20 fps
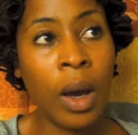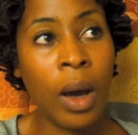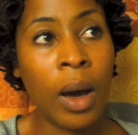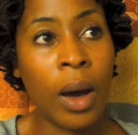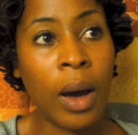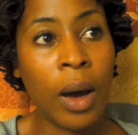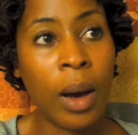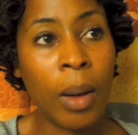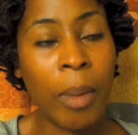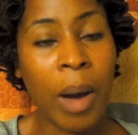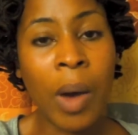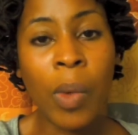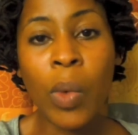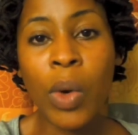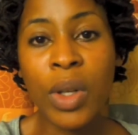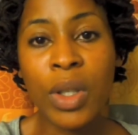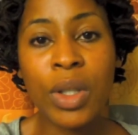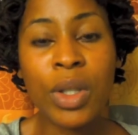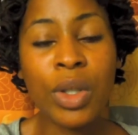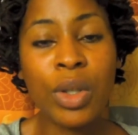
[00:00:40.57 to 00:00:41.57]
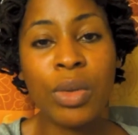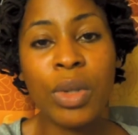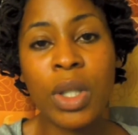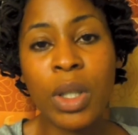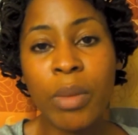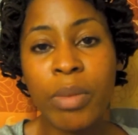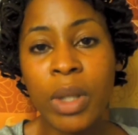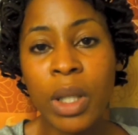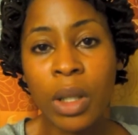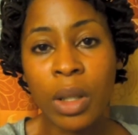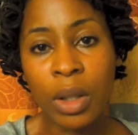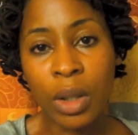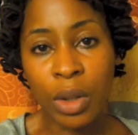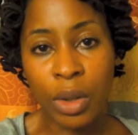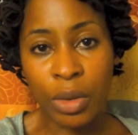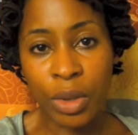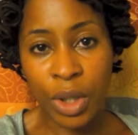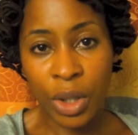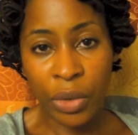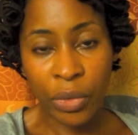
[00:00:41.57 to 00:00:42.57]
I wanted to do something a
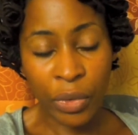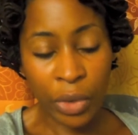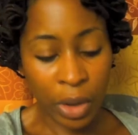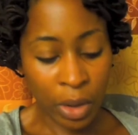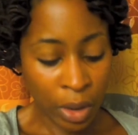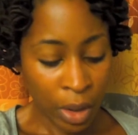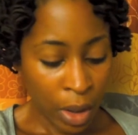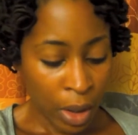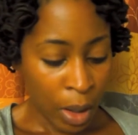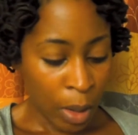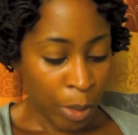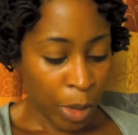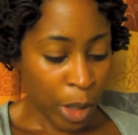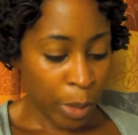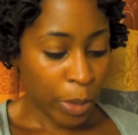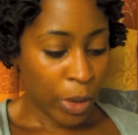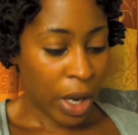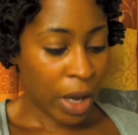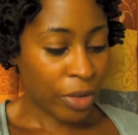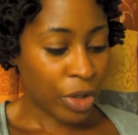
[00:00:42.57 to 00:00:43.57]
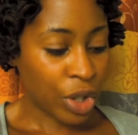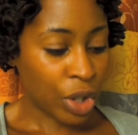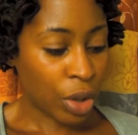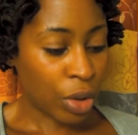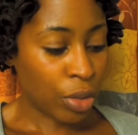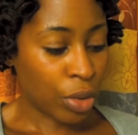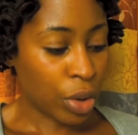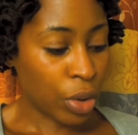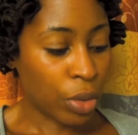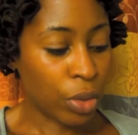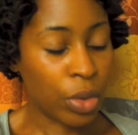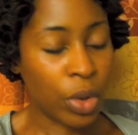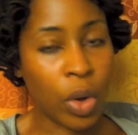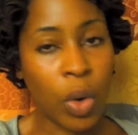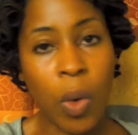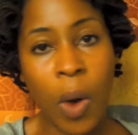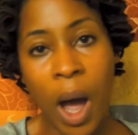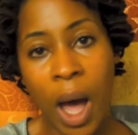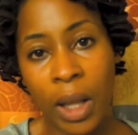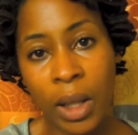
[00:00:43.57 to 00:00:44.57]
little different. People have shown you the
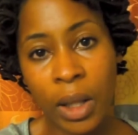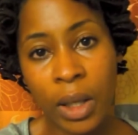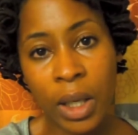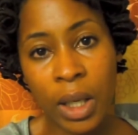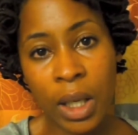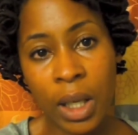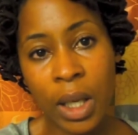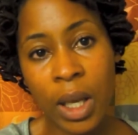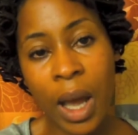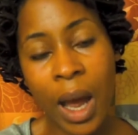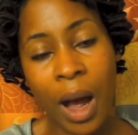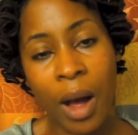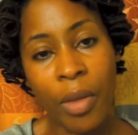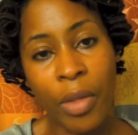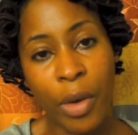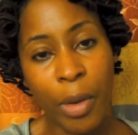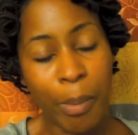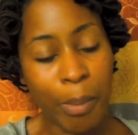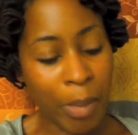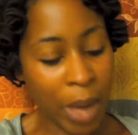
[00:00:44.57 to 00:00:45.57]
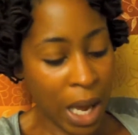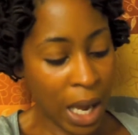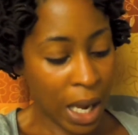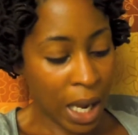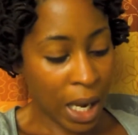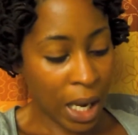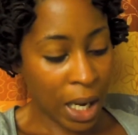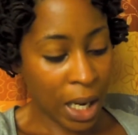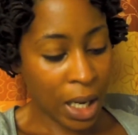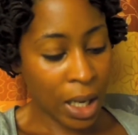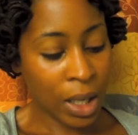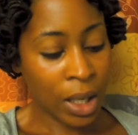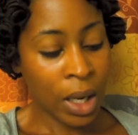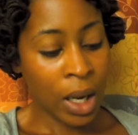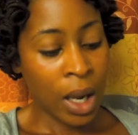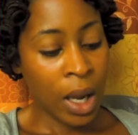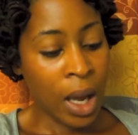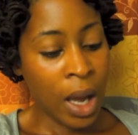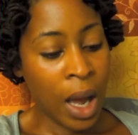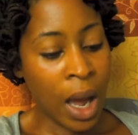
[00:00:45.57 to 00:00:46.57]
quality, how they're made,
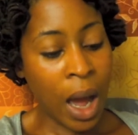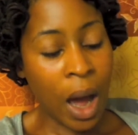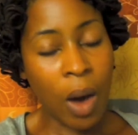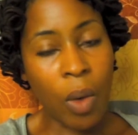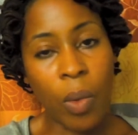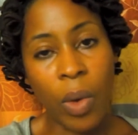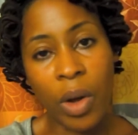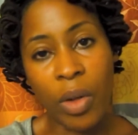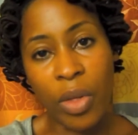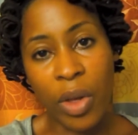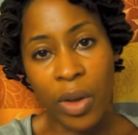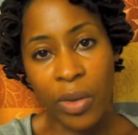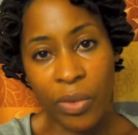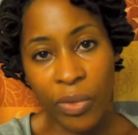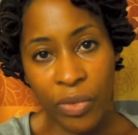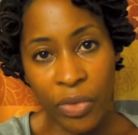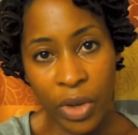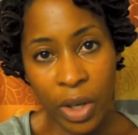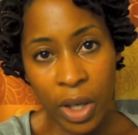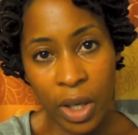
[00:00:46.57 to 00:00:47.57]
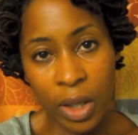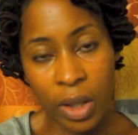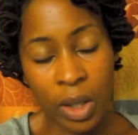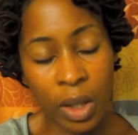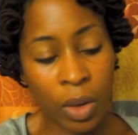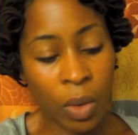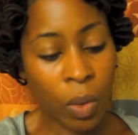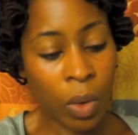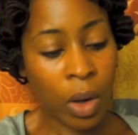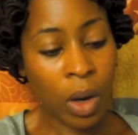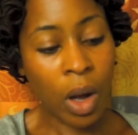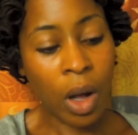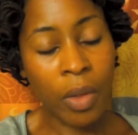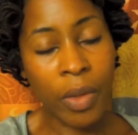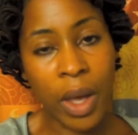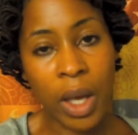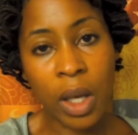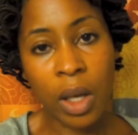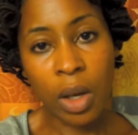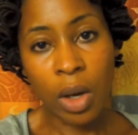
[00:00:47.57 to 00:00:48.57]
how well they fit, what all
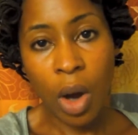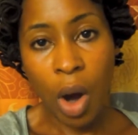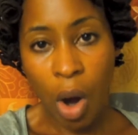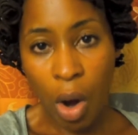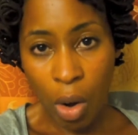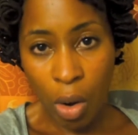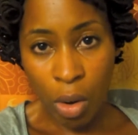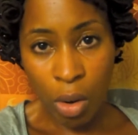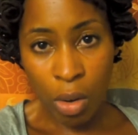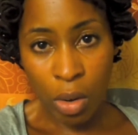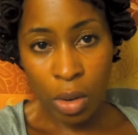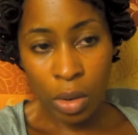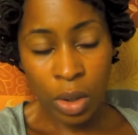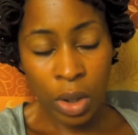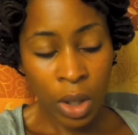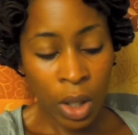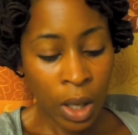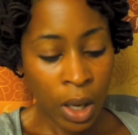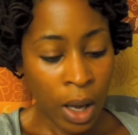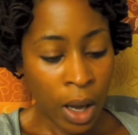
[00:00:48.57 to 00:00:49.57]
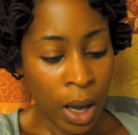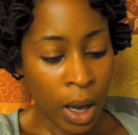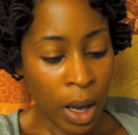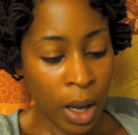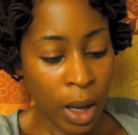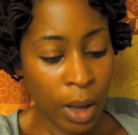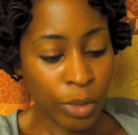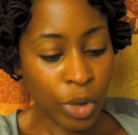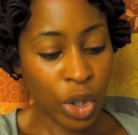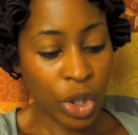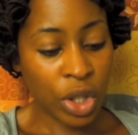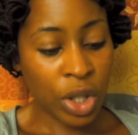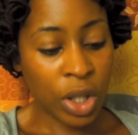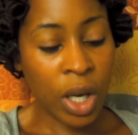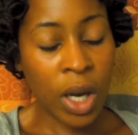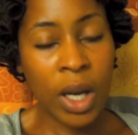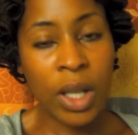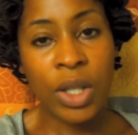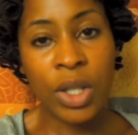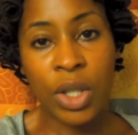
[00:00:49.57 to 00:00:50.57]
they can hold, just
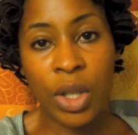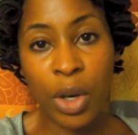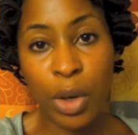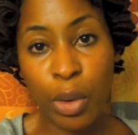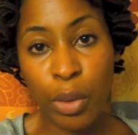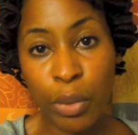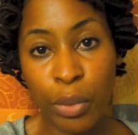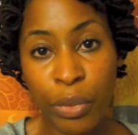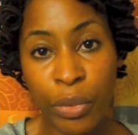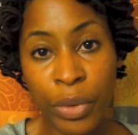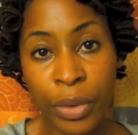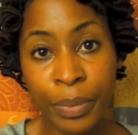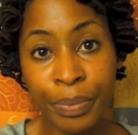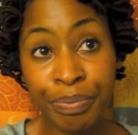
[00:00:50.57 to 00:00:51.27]
tons of,